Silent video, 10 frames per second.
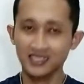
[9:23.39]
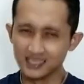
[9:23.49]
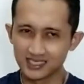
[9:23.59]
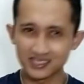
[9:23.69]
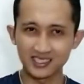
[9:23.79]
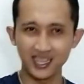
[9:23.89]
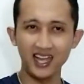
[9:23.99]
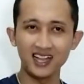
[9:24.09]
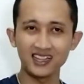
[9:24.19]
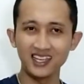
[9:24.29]
stay
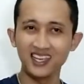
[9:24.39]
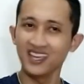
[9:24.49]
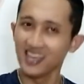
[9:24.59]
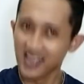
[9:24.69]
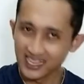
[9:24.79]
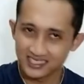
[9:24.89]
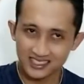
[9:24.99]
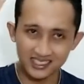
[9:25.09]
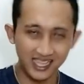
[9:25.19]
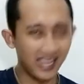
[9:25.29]
healthy,
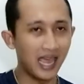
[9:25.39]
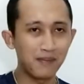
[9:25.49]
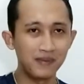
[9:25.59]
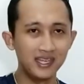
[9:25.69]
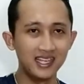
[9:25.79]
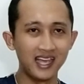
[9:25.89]
stay happy,